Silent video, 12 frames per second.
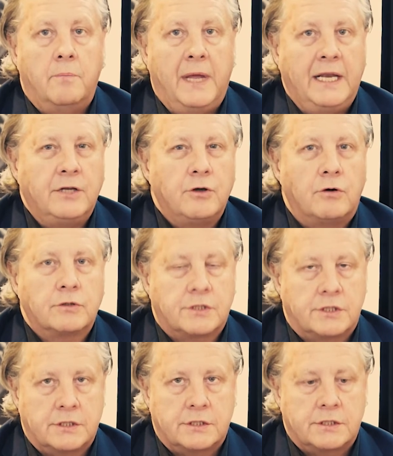Many
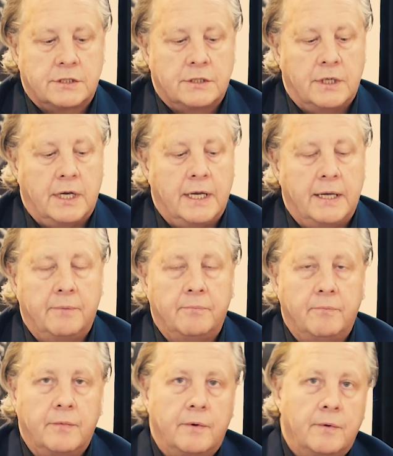doctors
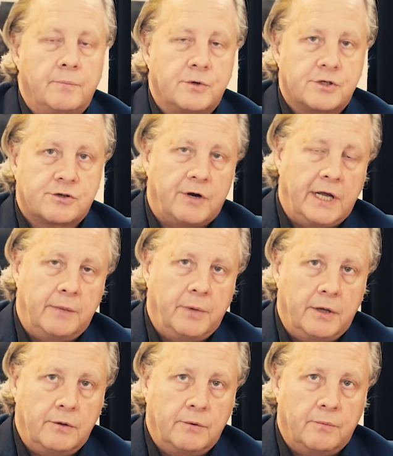um, prescribe
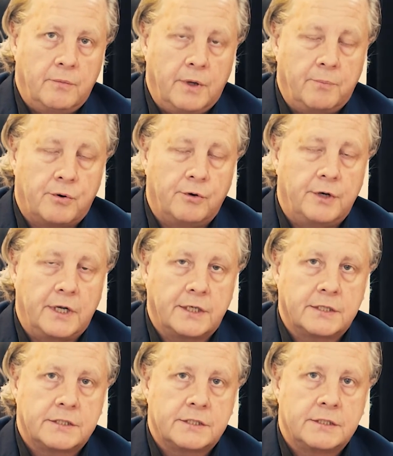out
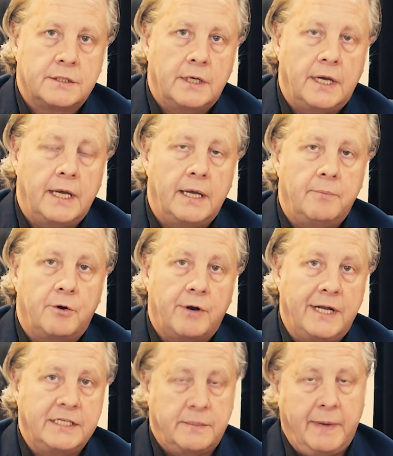products um, or
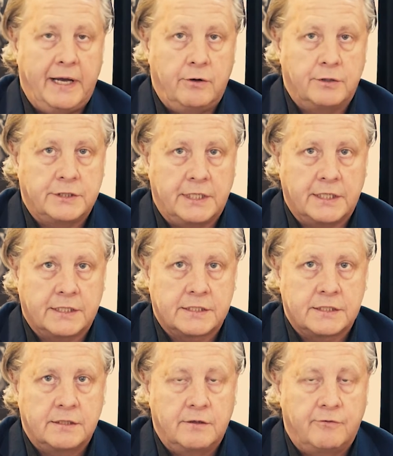
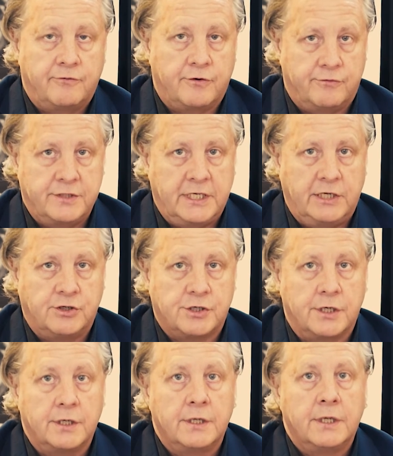antibiotics for
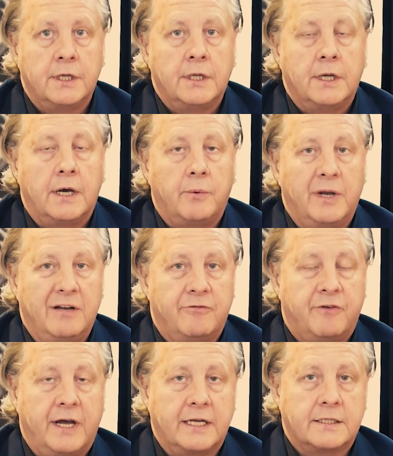rosacea when in
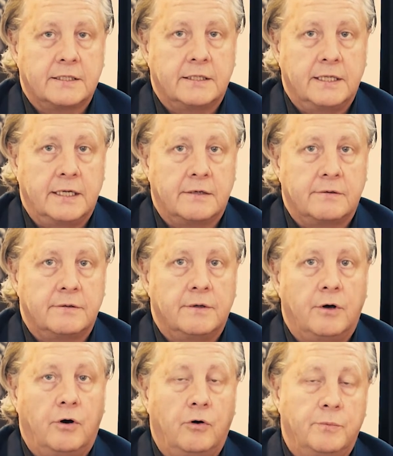fact they are
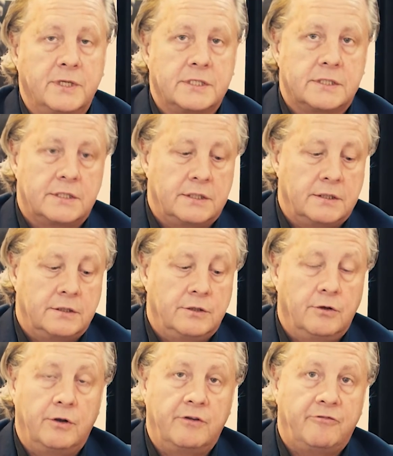almost
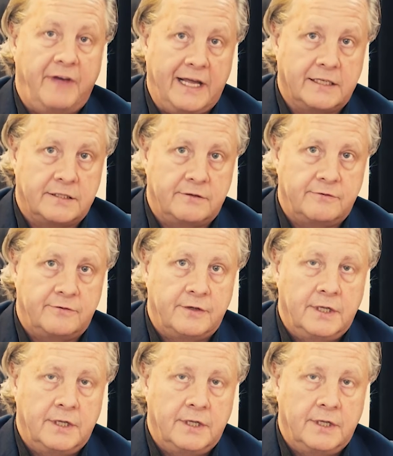non-effective